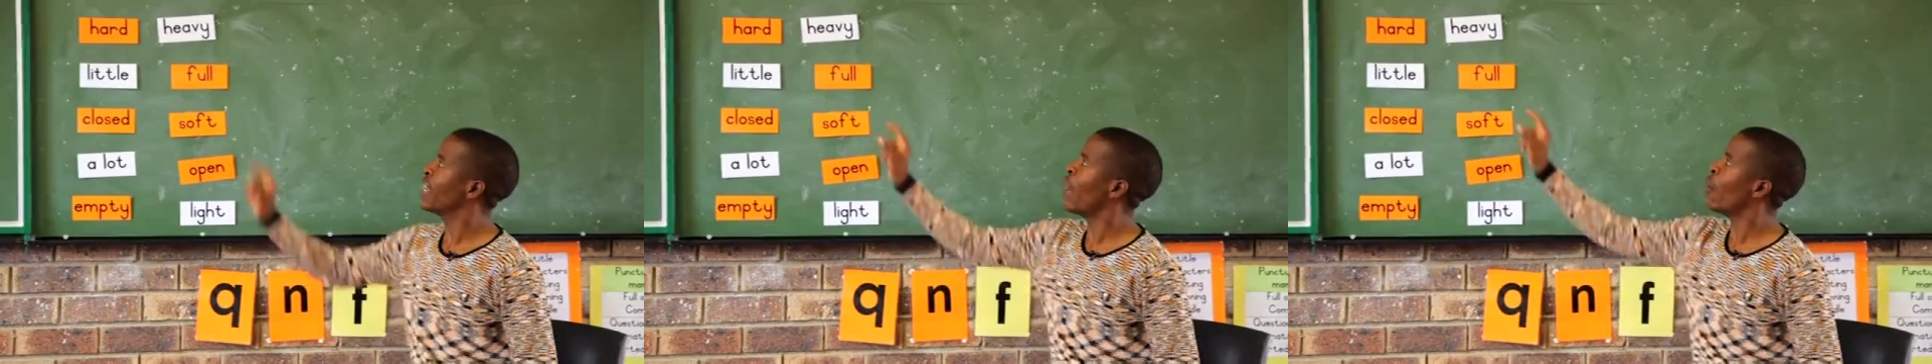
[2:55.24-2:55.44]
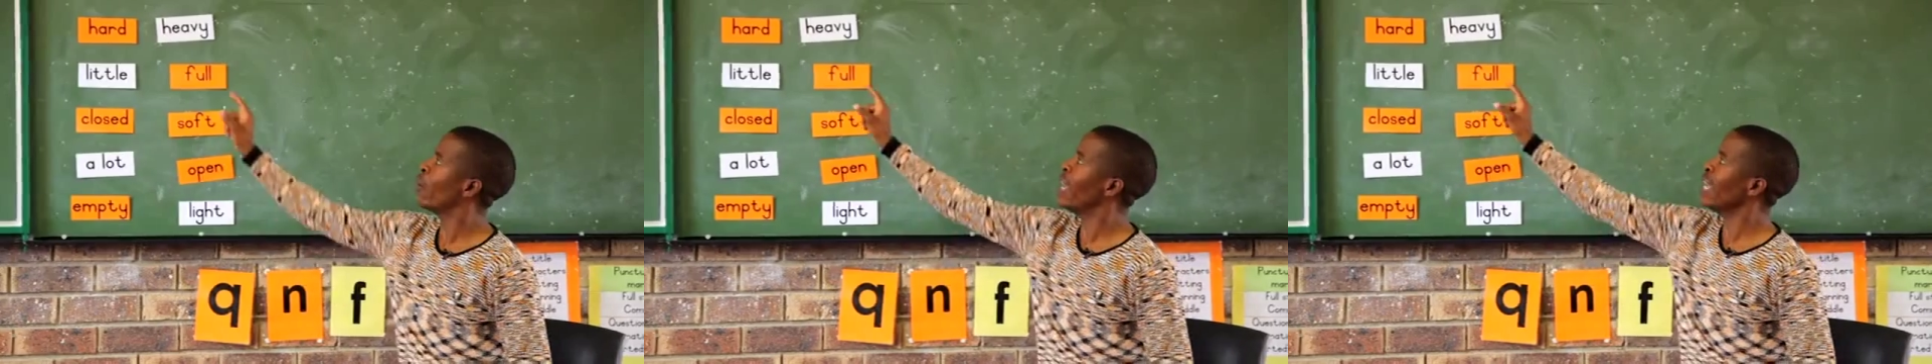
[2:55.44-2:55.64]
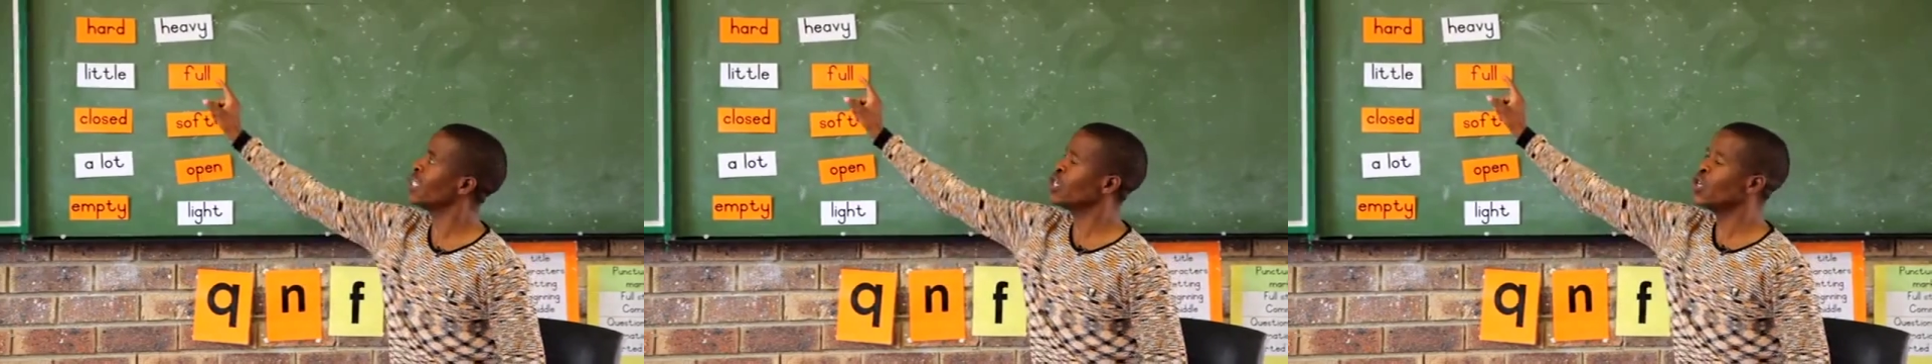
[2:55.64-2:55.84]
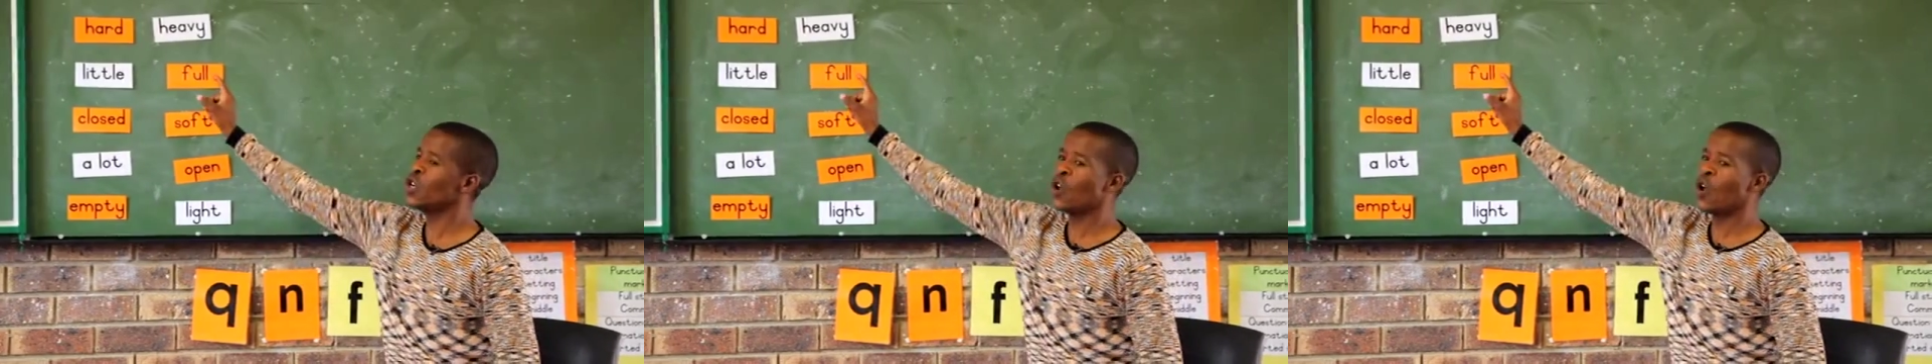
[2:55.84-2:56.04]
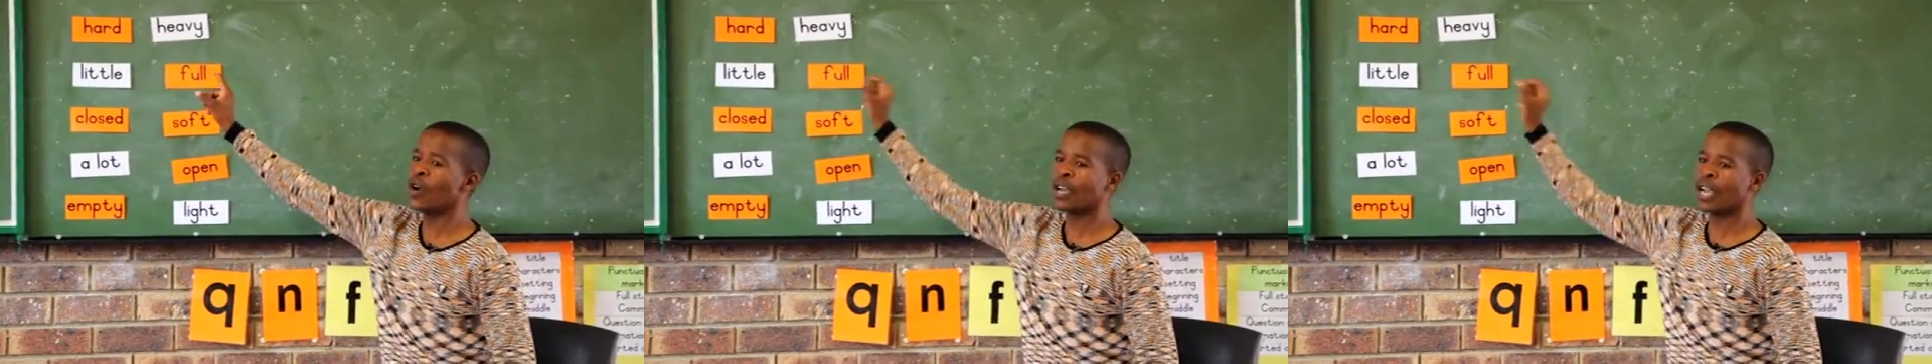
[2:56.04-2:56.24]
Now let's
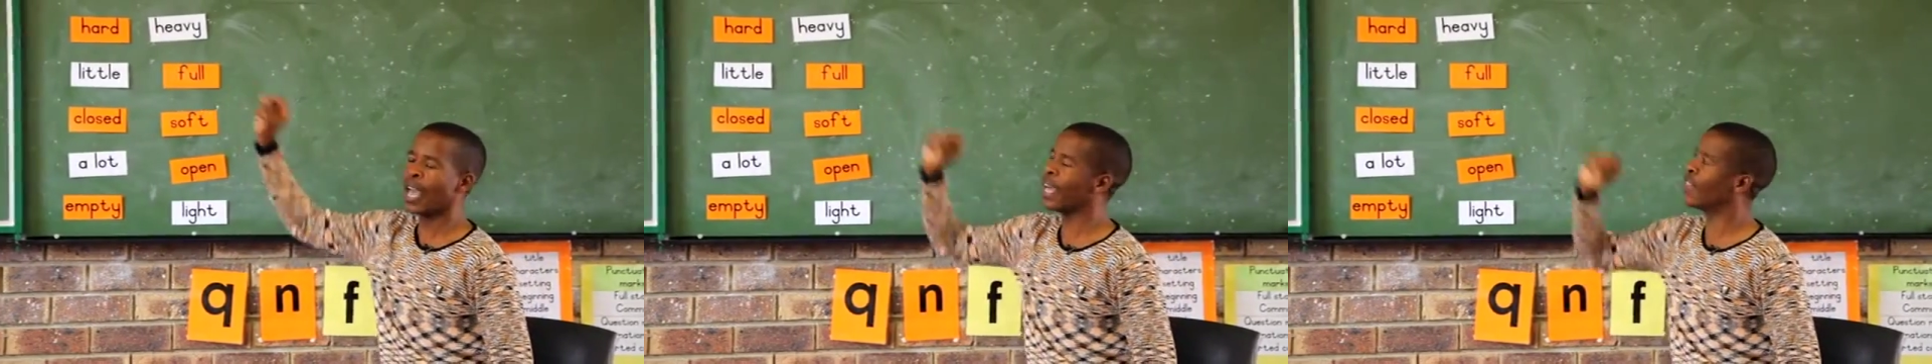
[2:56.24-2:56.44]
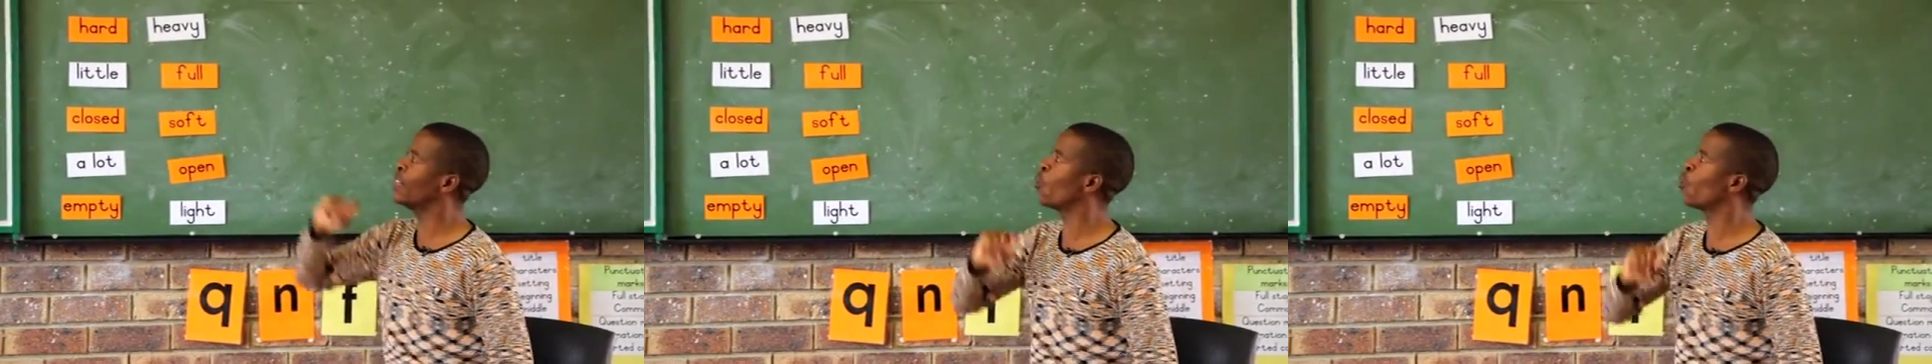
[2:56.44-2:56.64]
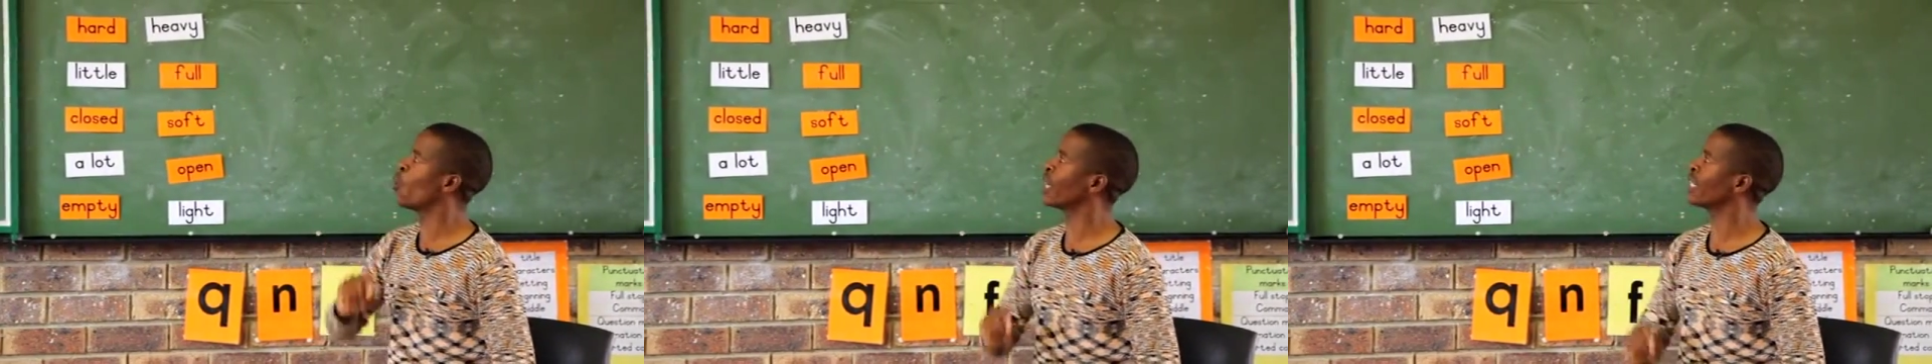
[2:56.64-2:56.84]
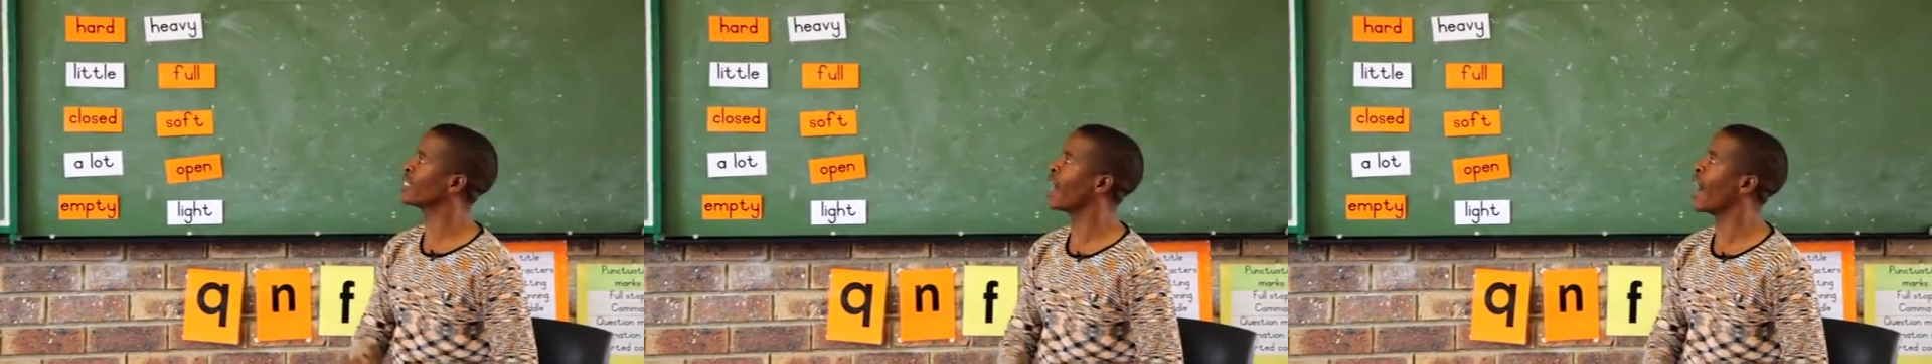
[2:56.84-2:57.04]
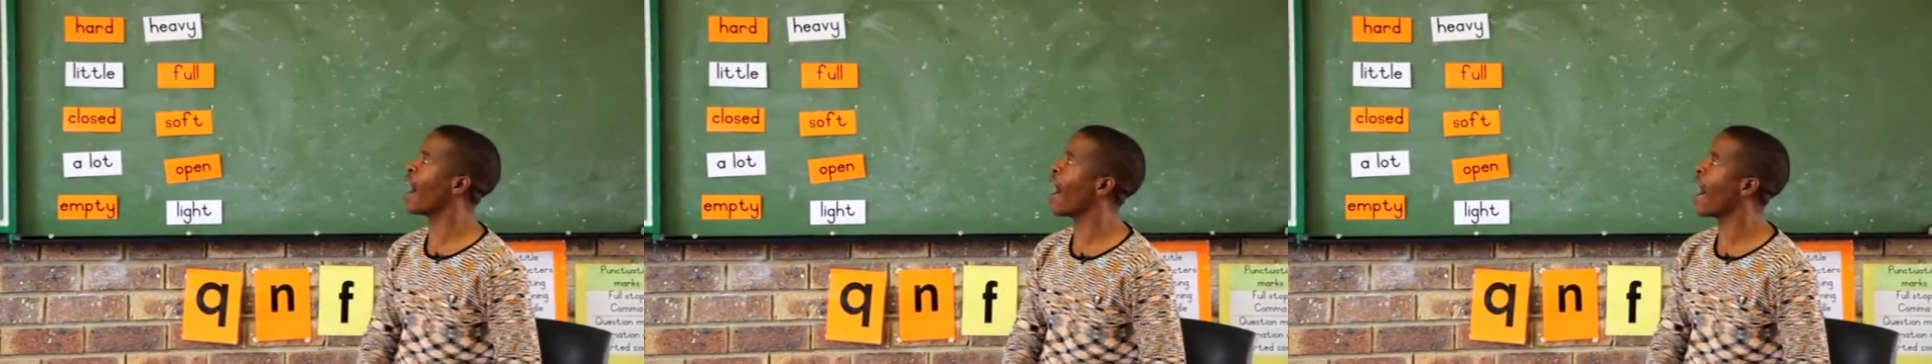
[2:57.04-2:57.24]
look at the word
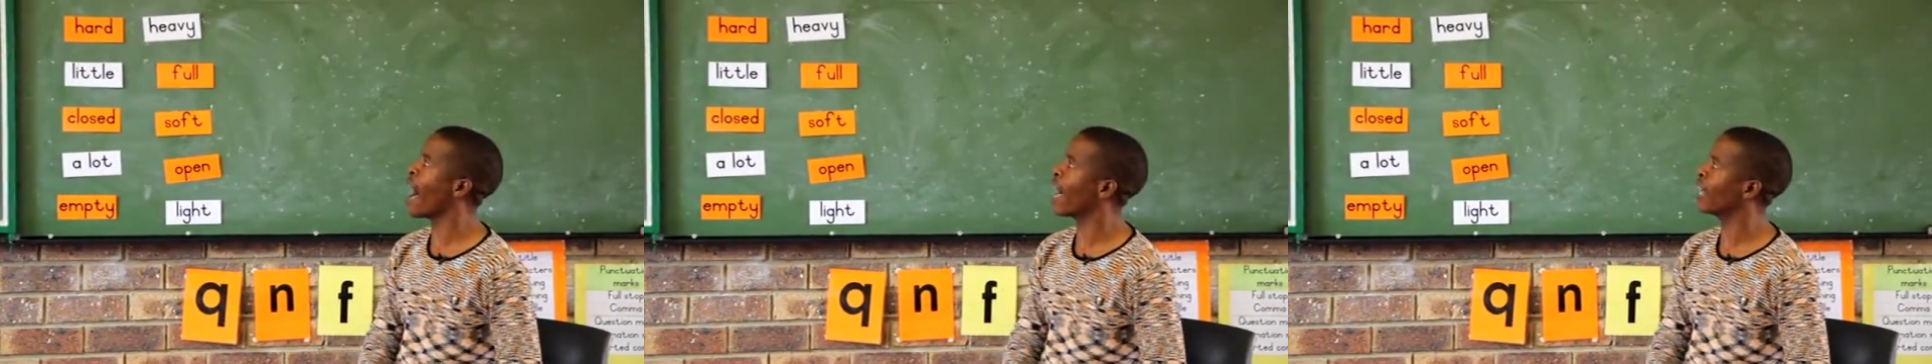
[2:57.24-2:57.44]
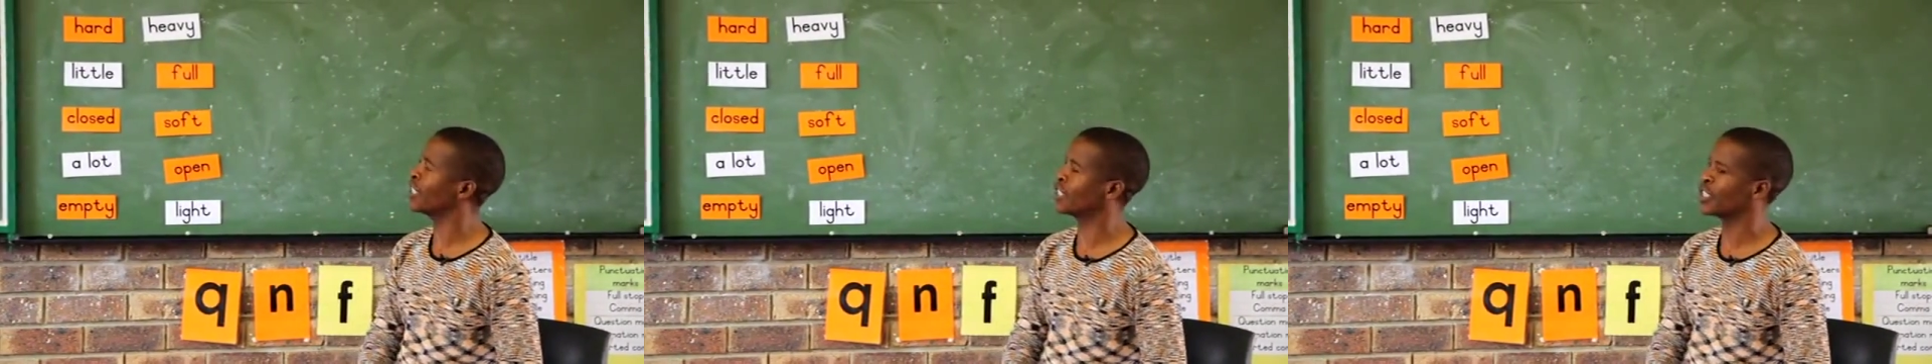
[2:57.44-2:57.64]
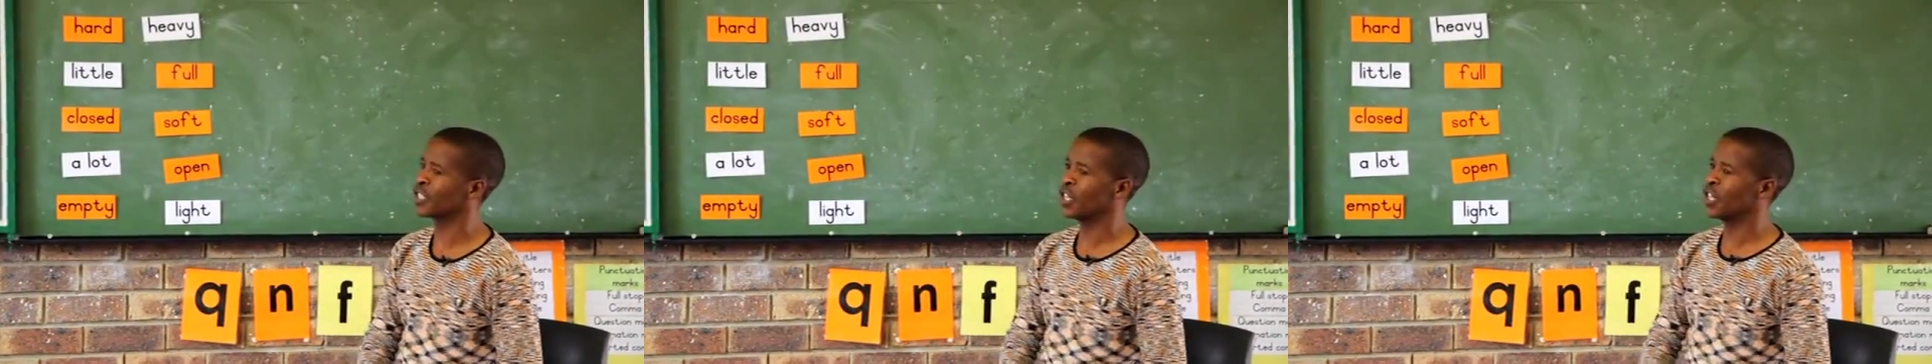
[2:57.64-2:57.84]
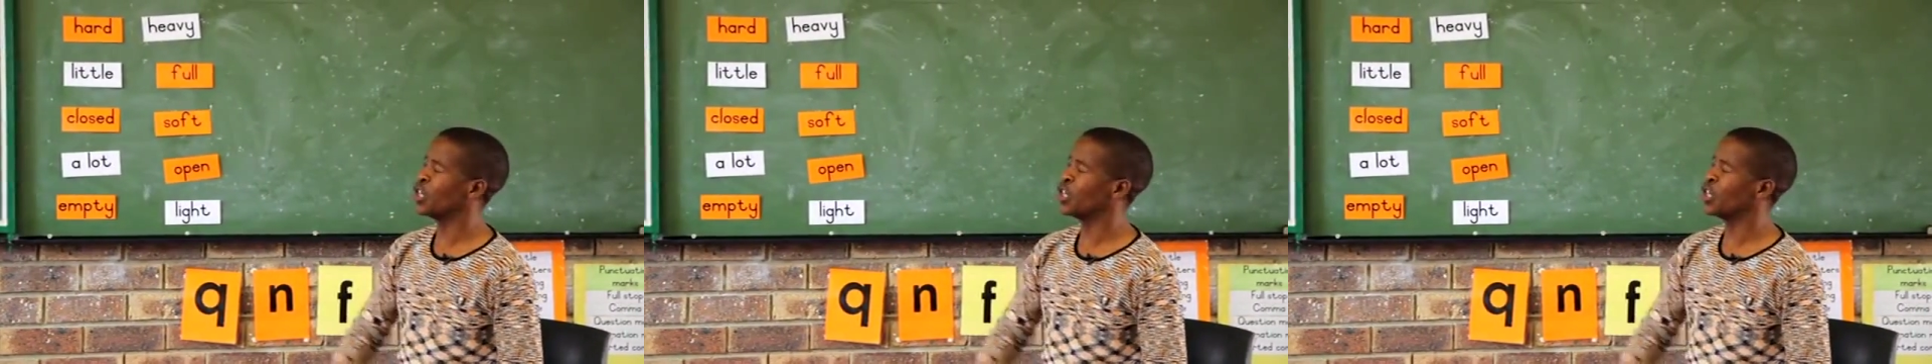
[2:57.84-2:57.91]
hard.